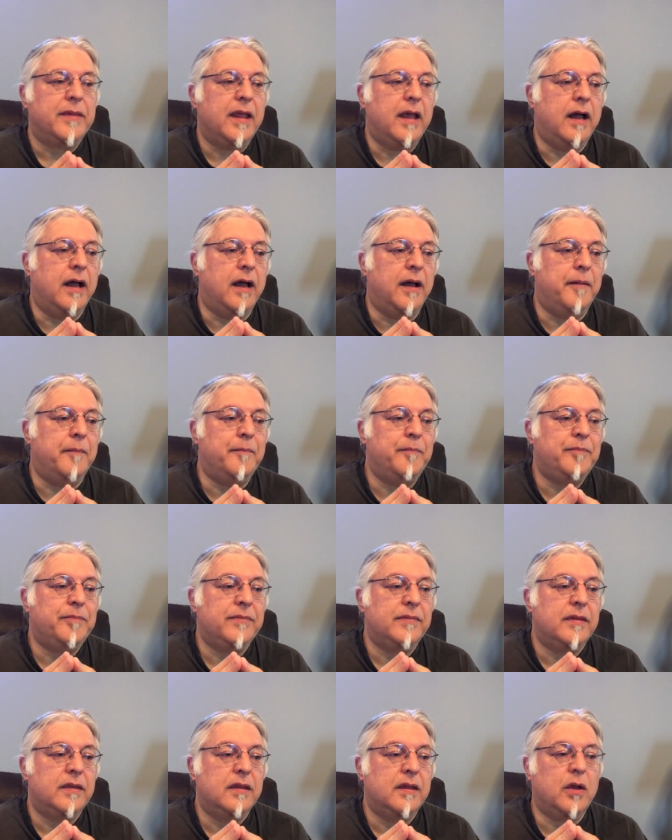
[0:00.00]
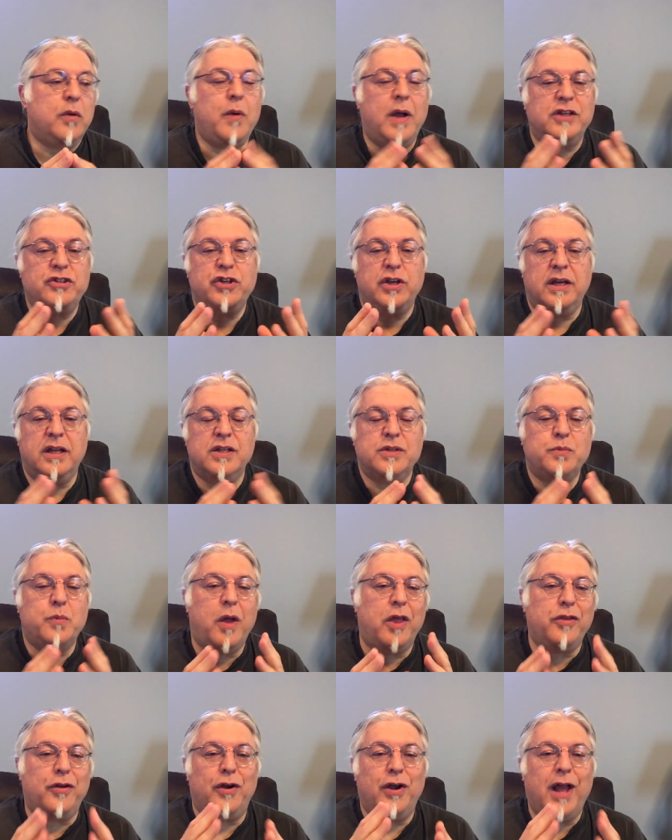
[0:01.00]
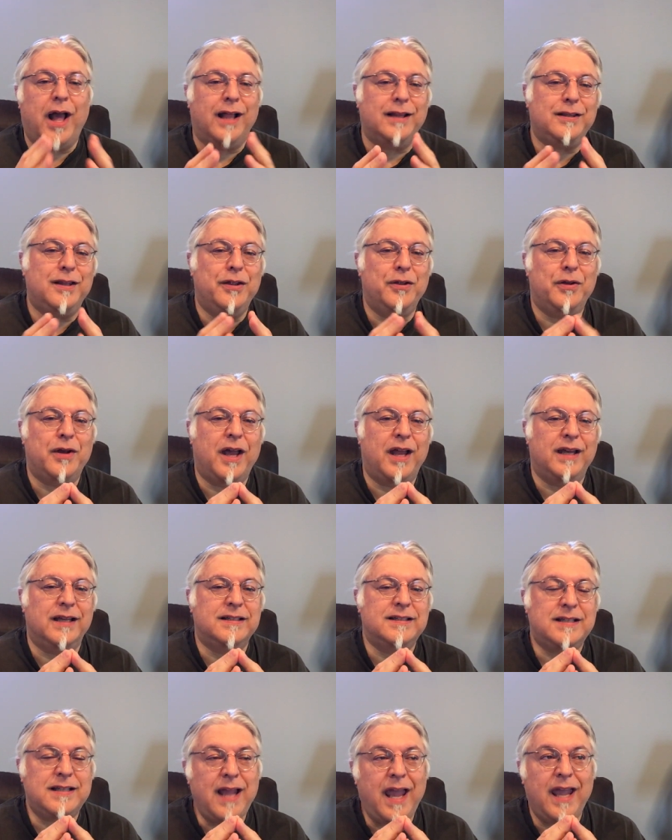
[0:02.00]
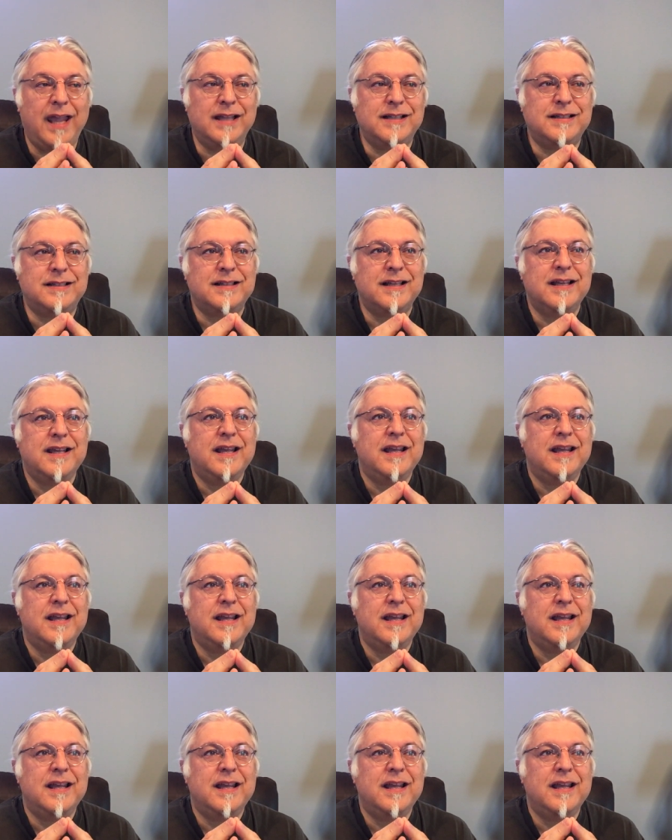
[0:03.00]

The question is whether or not the United States